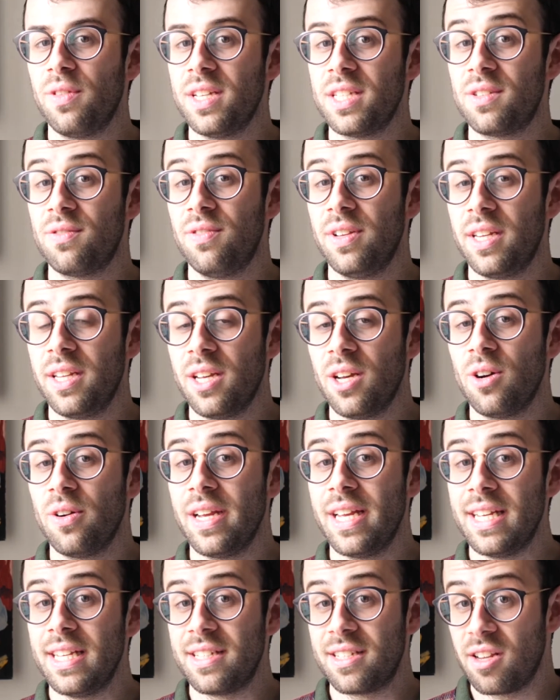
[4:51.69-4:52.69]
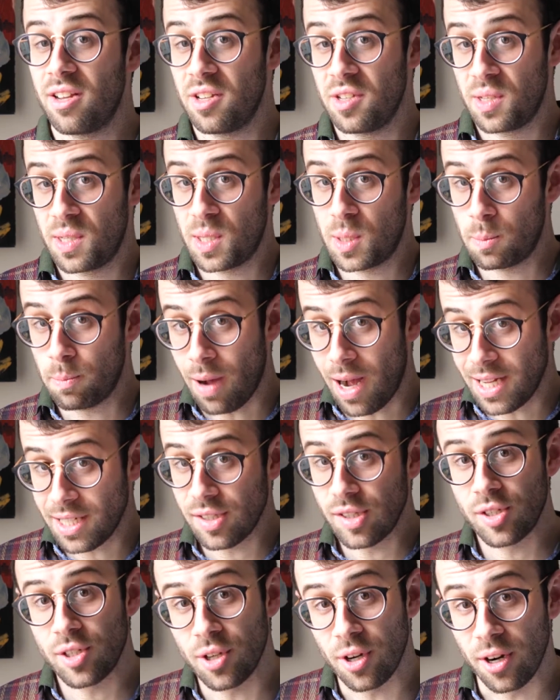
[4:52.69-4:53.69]
this video is
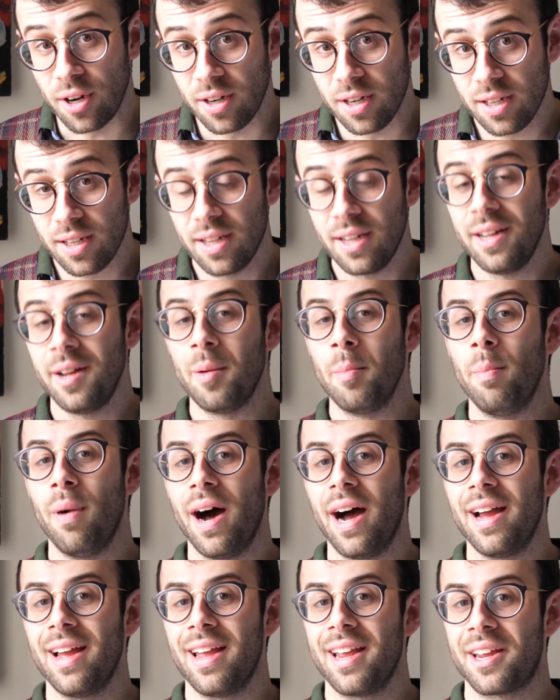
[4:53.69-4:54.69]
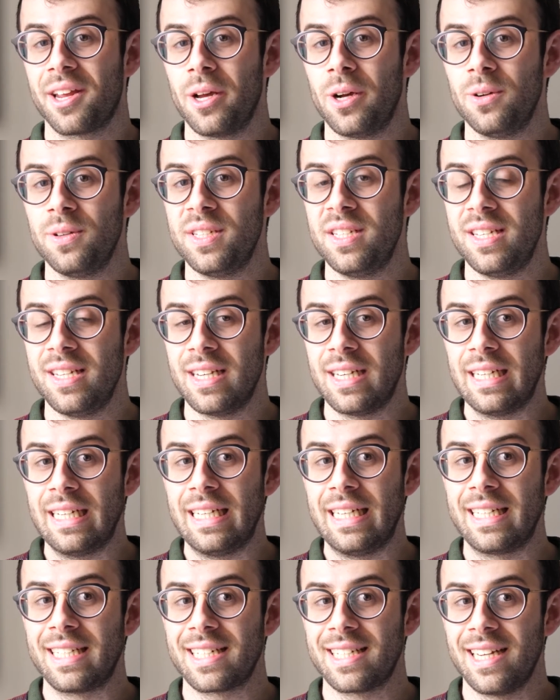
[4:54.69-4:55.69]
sponsored by
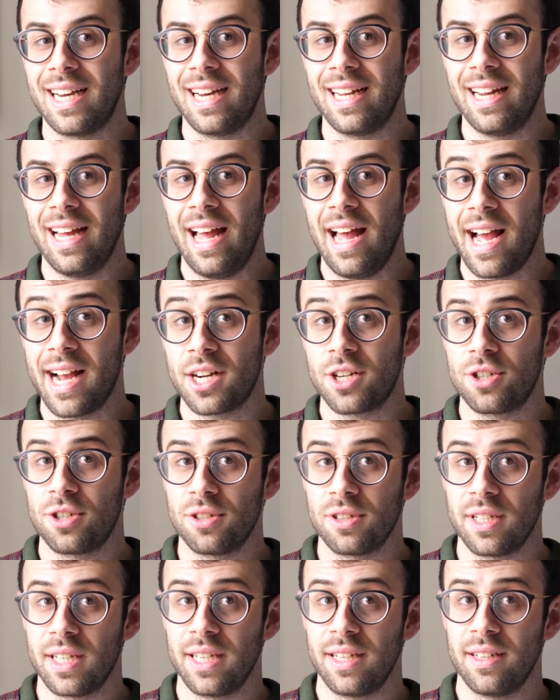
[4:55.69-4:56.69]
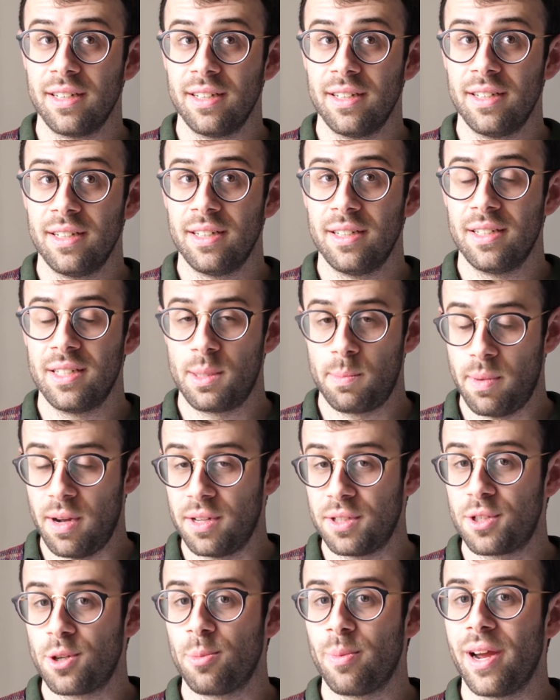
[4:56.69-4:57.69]
Ecosia. It's not actually
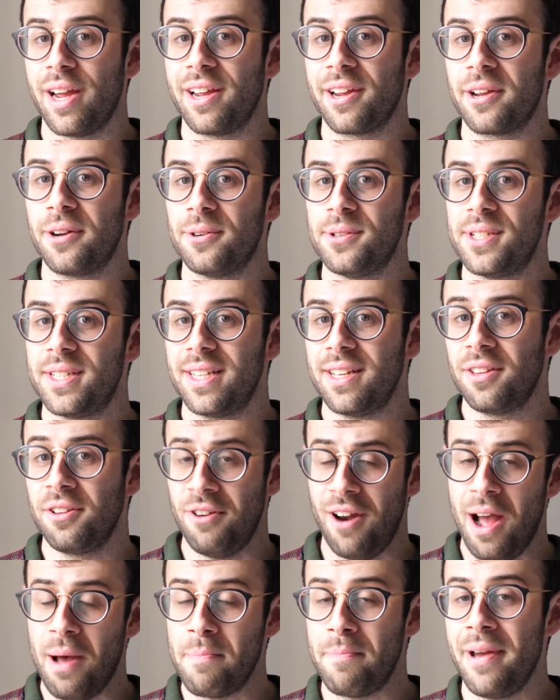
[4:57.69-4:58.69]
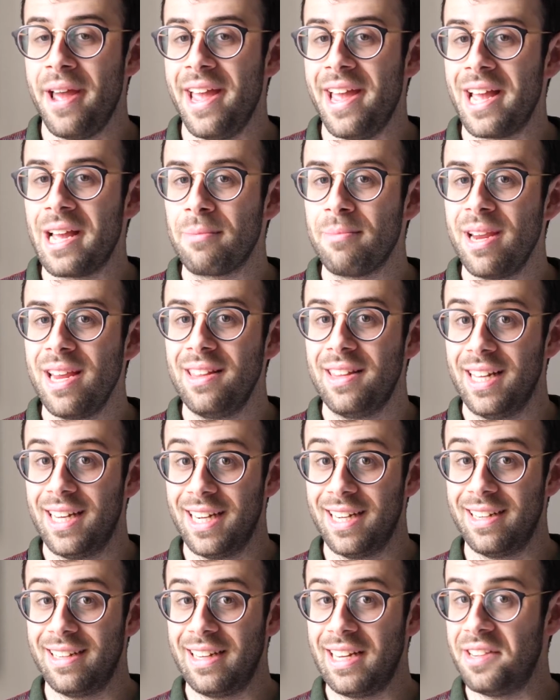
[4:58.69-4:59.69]
sponsored by Ecosia. They're not paying me. They
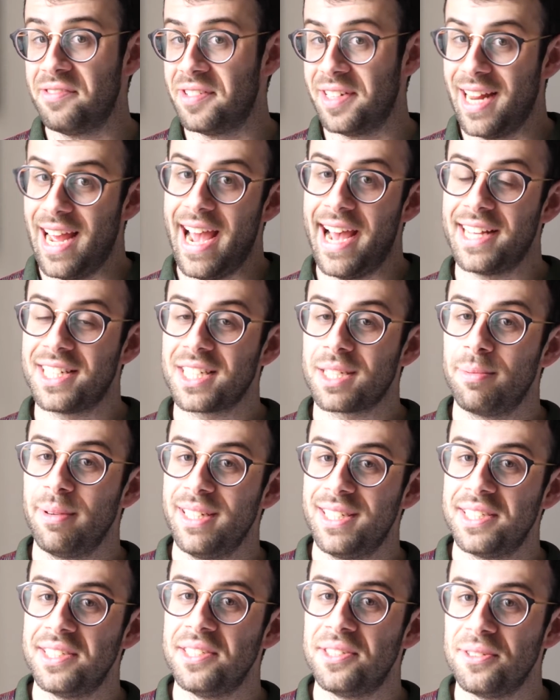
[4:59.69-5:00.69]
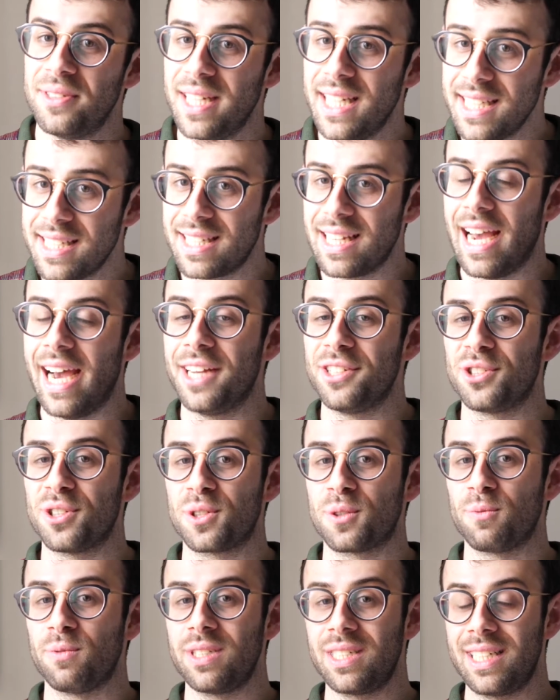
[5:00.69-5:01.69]
didn't even ask me to do this. I
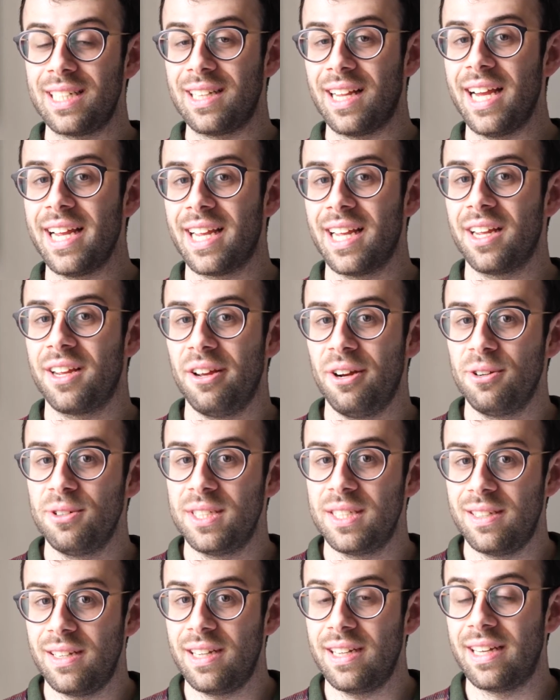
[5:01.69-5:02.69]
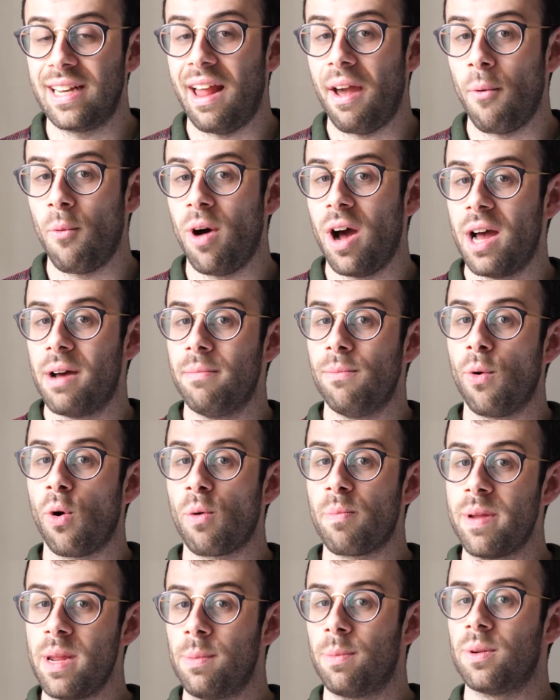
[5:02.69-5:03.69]
just really like Ecosia and I want
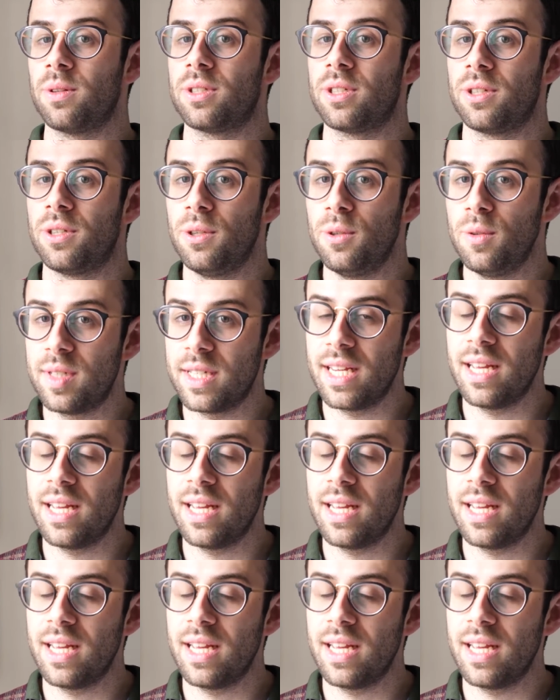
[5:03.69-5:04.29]
more people to use